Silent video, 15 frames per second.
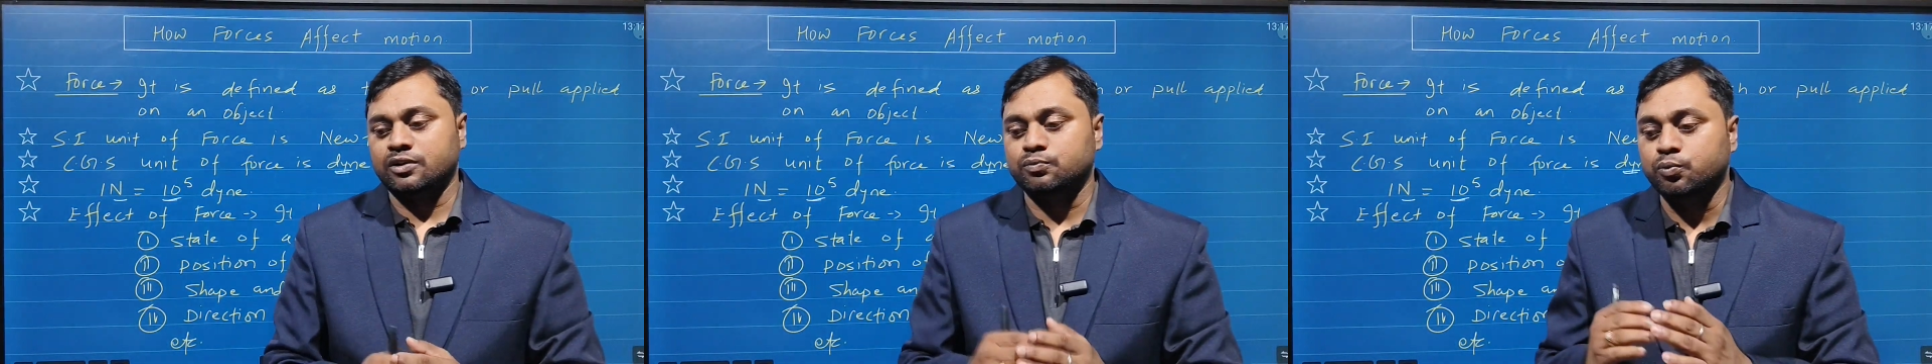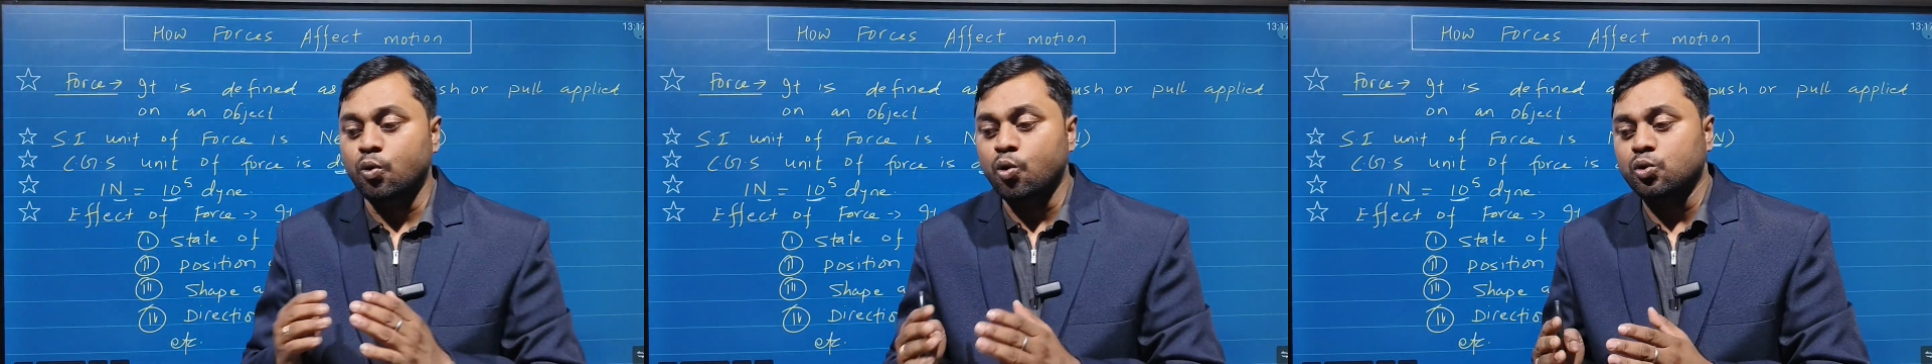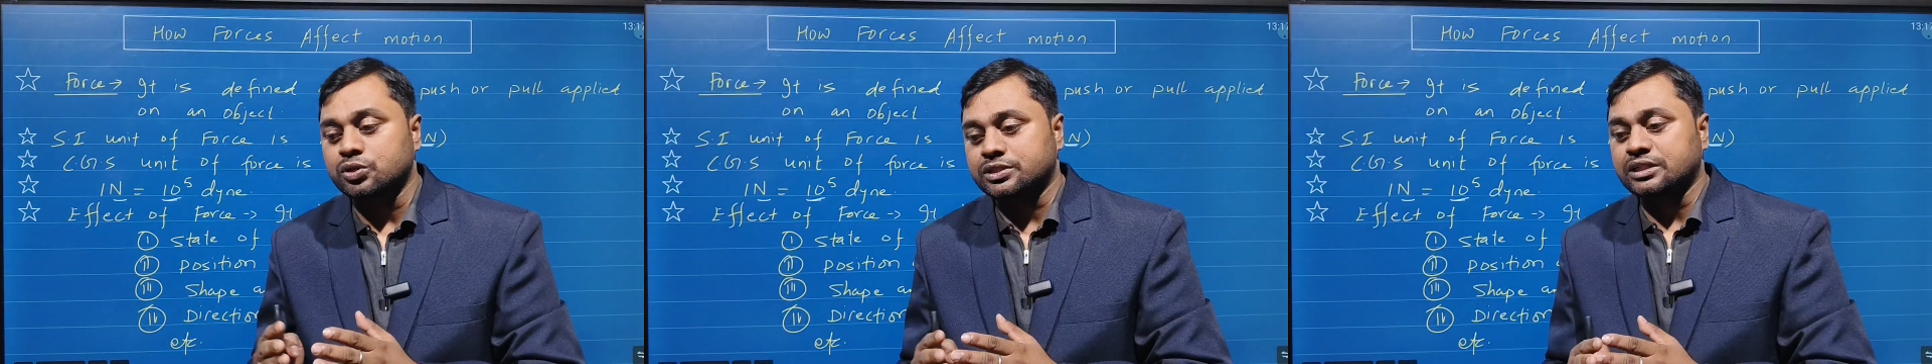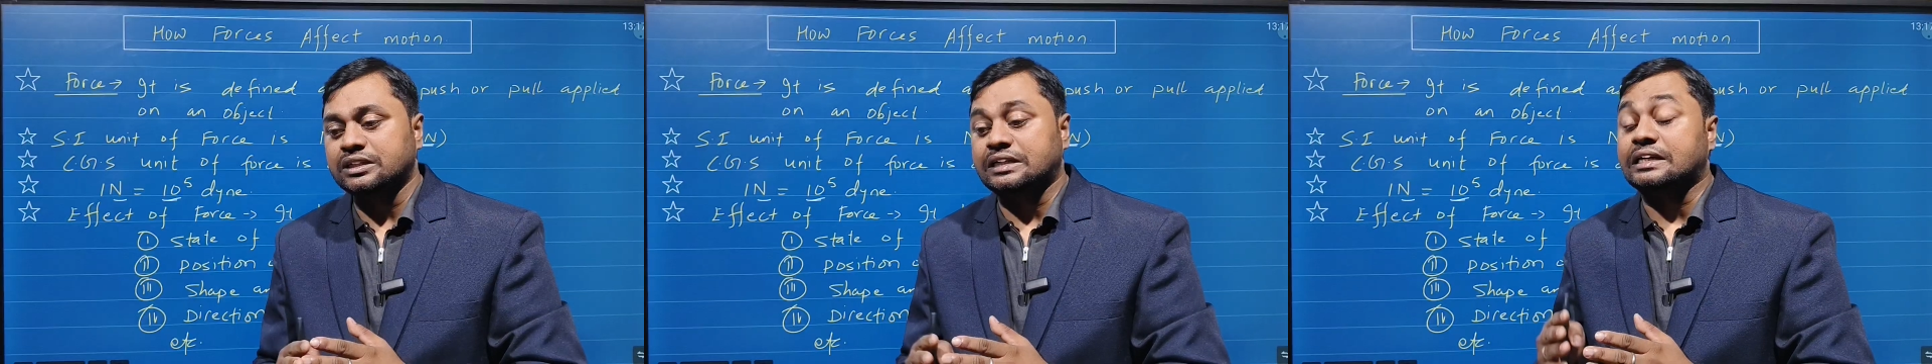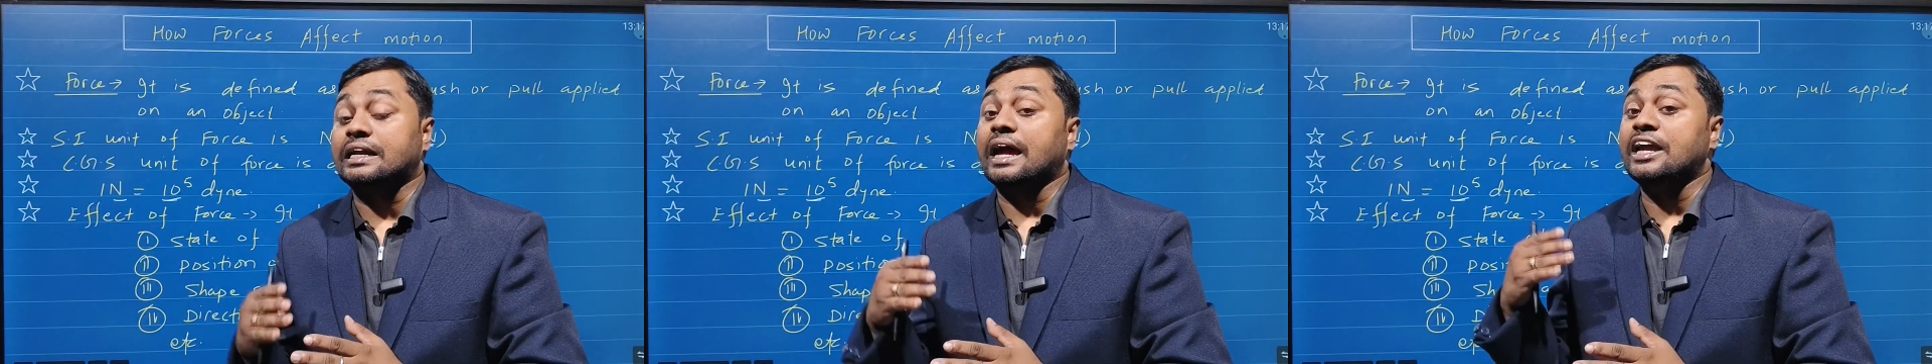a force
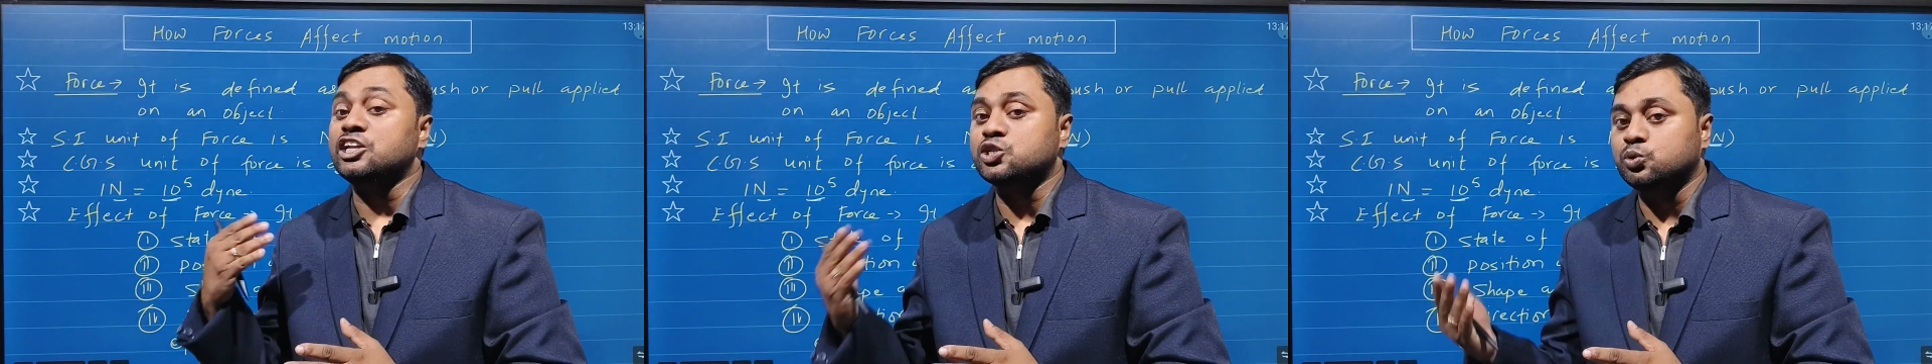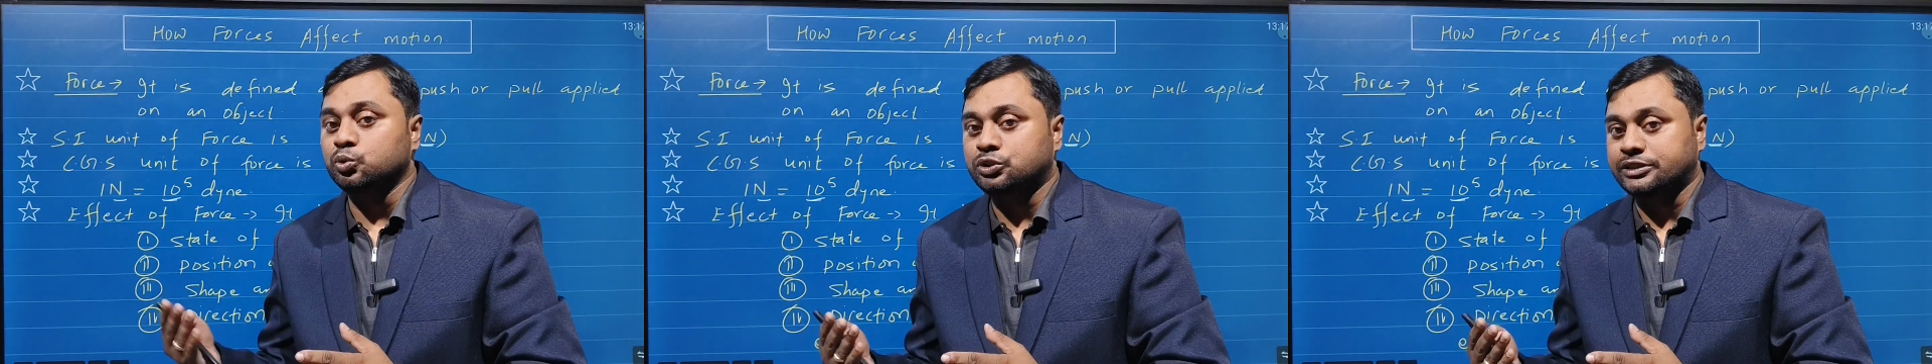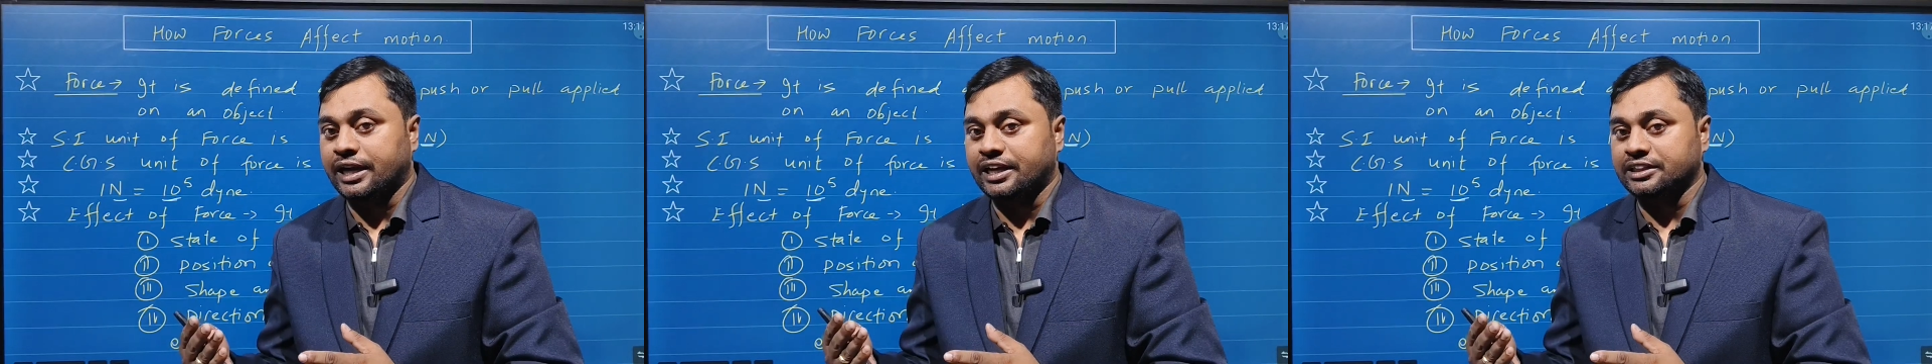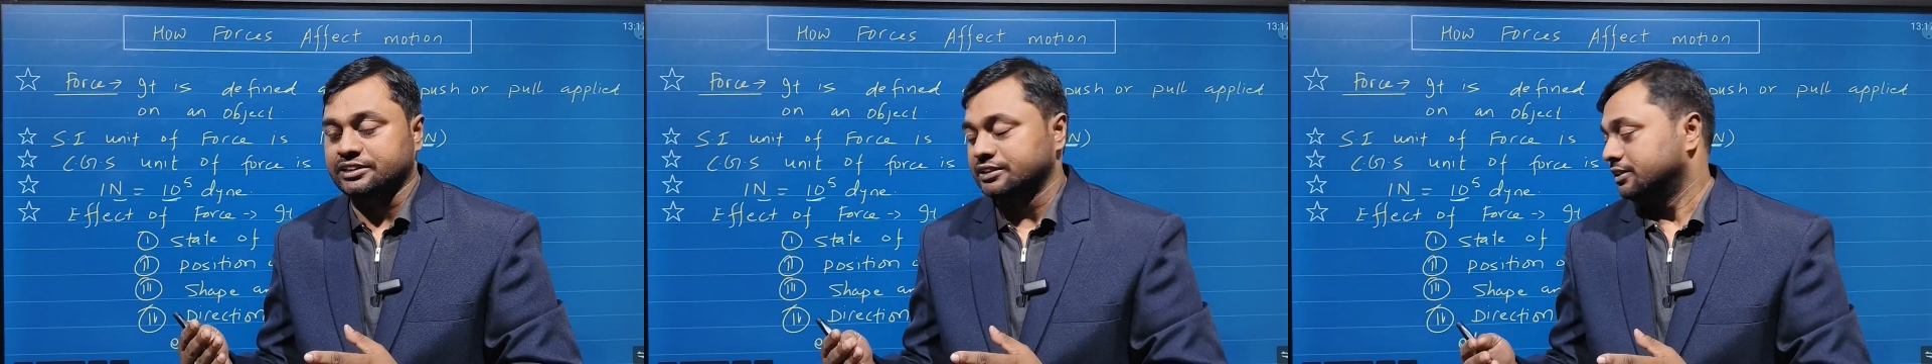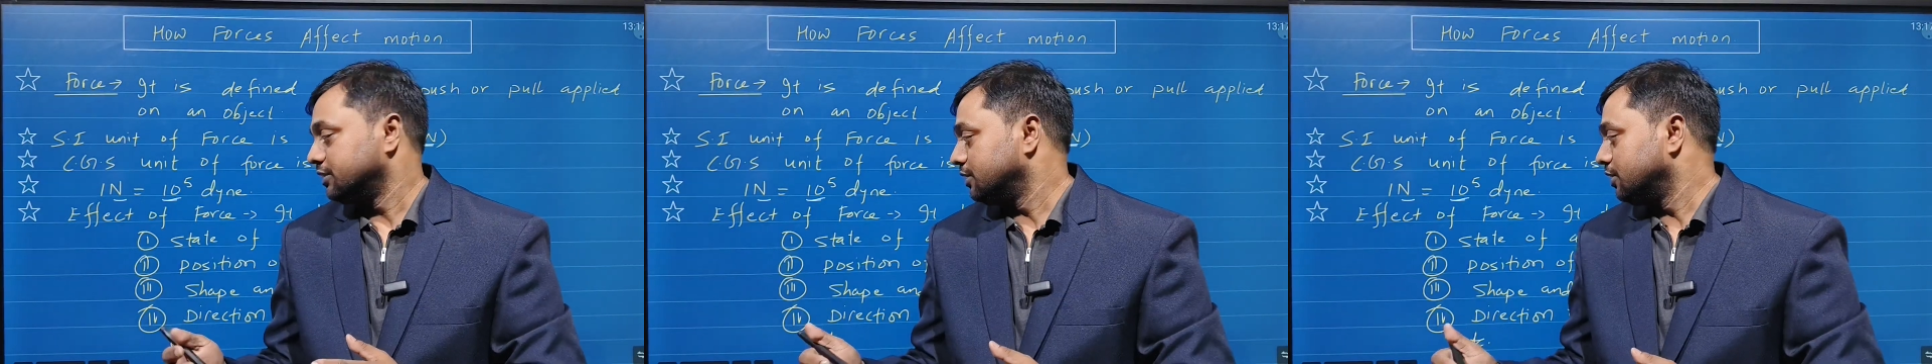tries to change.